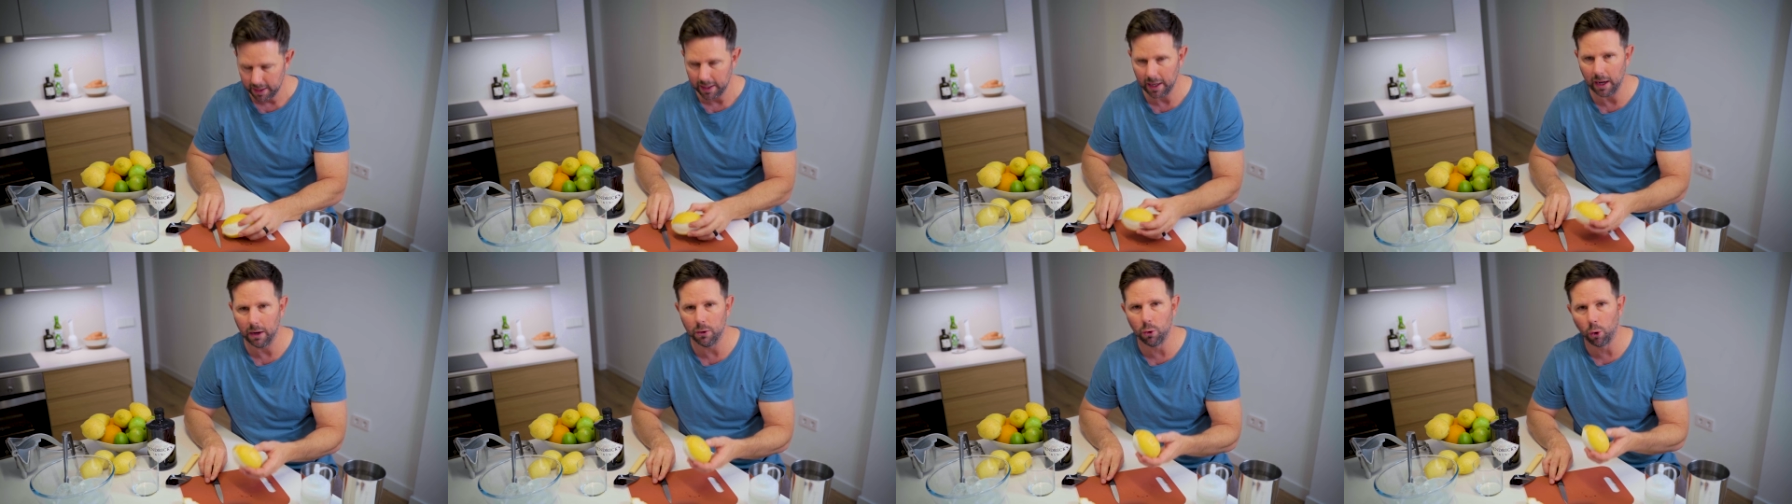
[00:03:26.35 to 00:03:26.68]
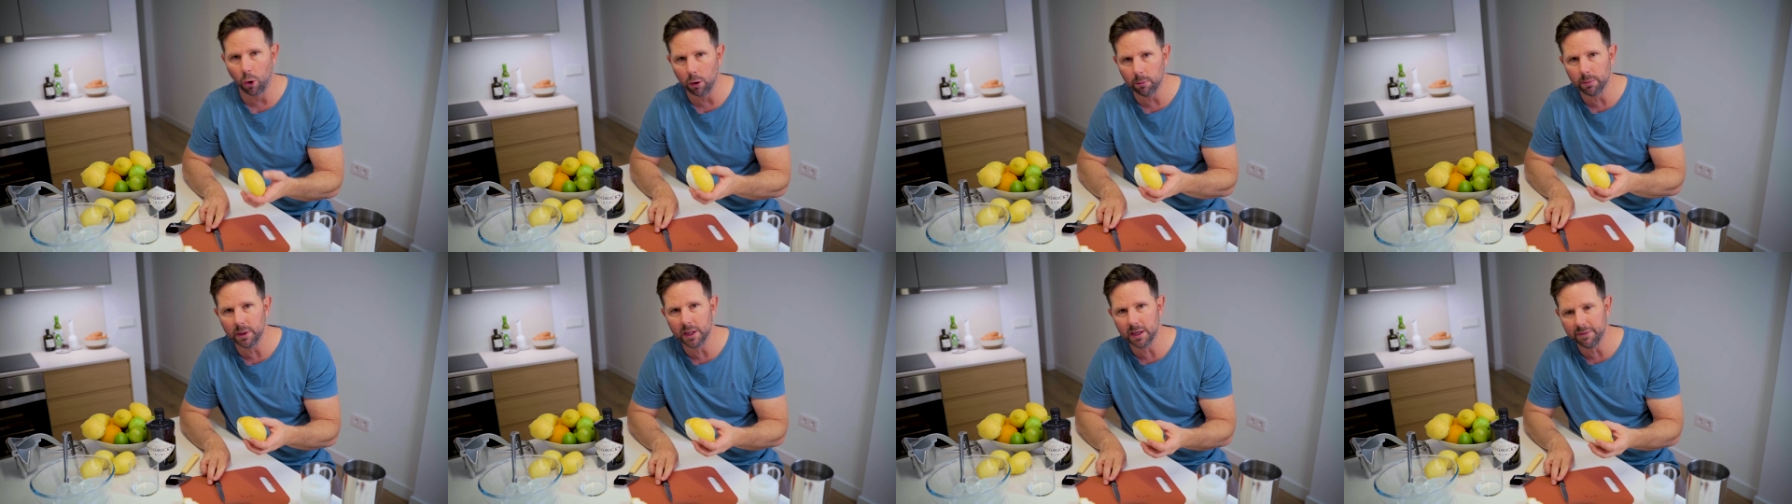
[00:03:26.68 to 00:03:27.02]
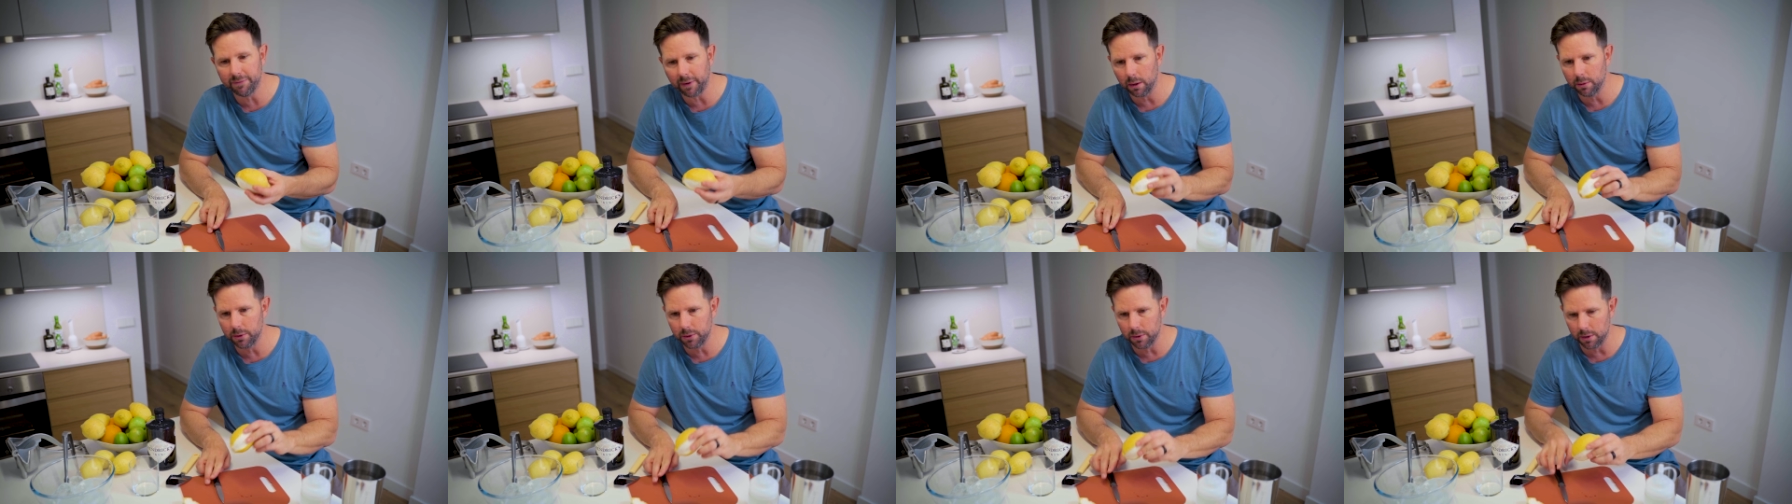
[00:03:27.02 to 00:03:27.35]
Now, normally
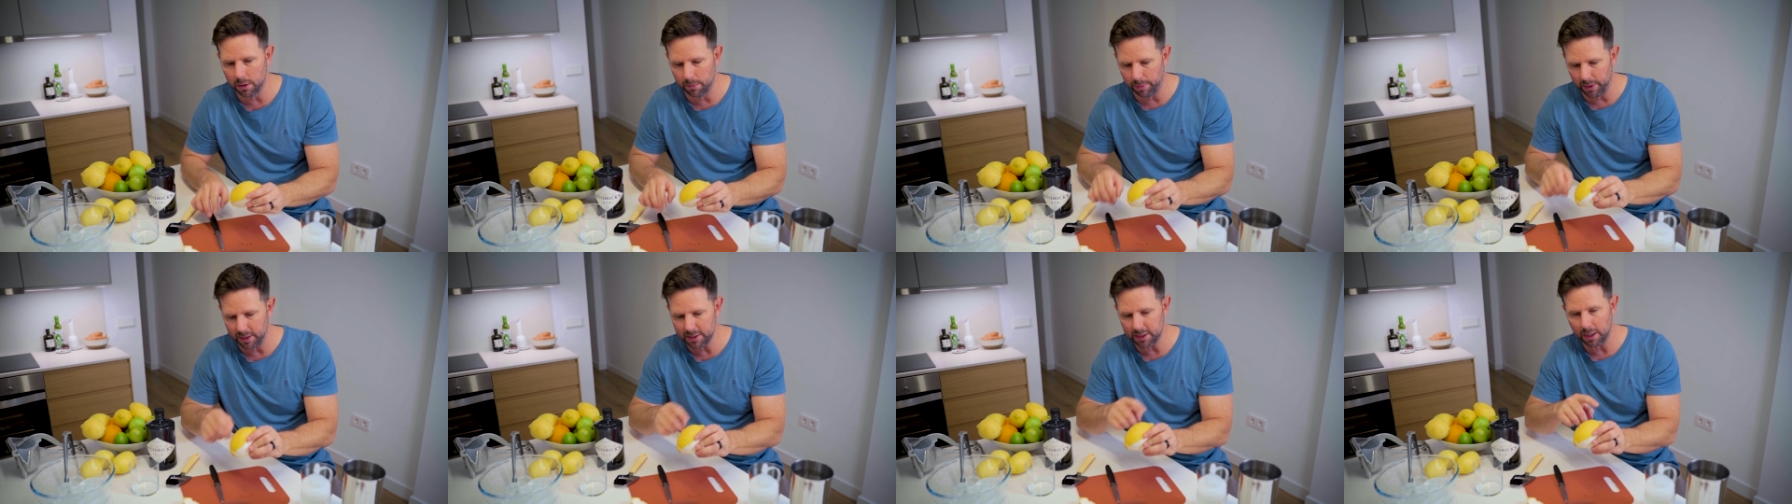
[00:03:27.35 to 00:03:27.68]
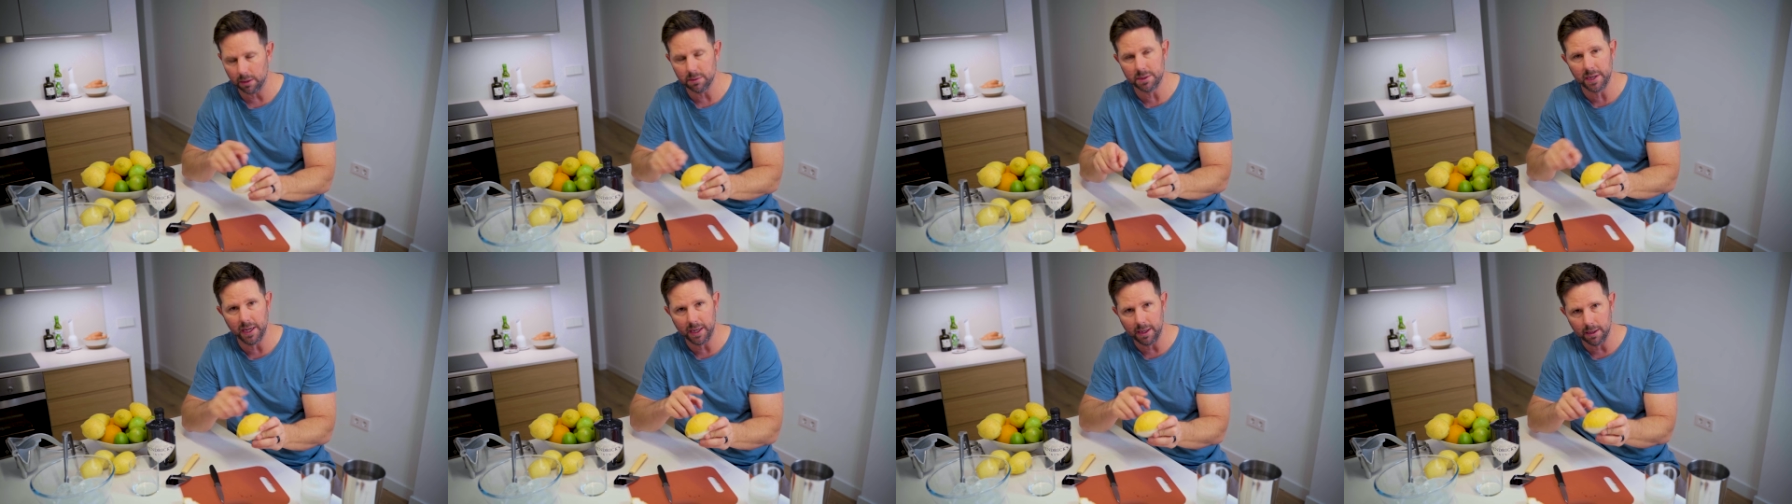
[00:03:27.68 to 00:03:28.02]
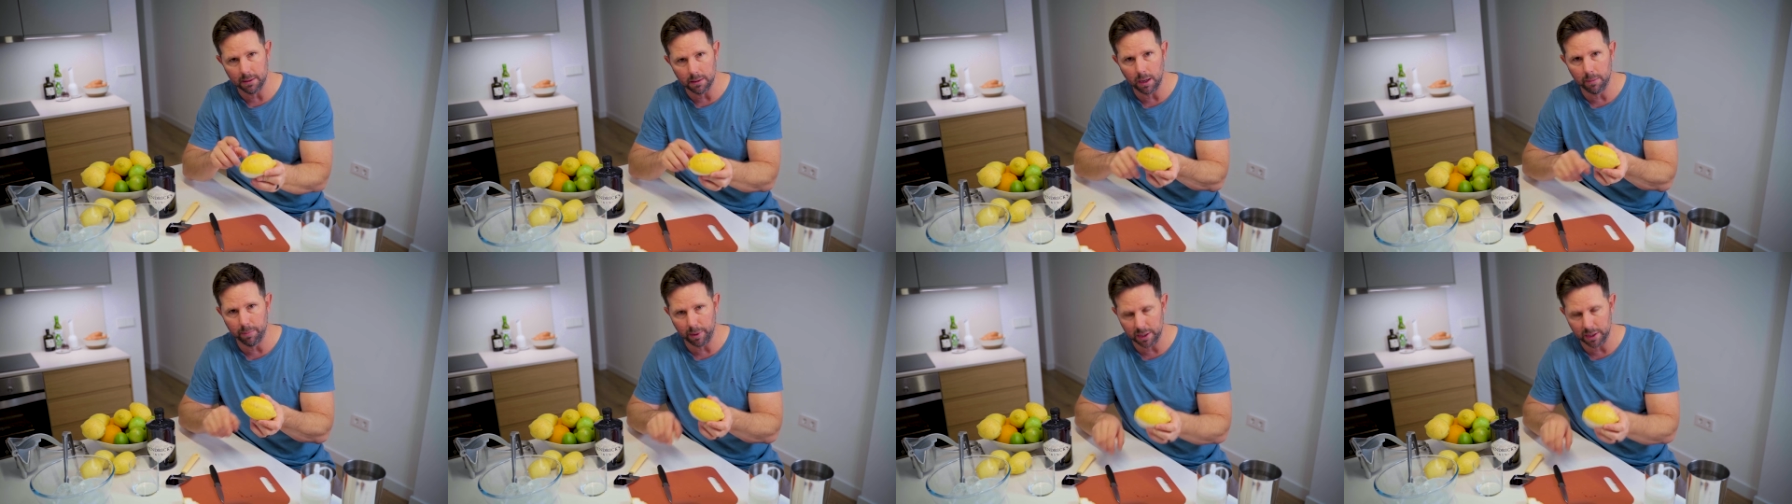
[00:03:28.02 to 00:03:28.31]
if I were doing a bunch, I would take a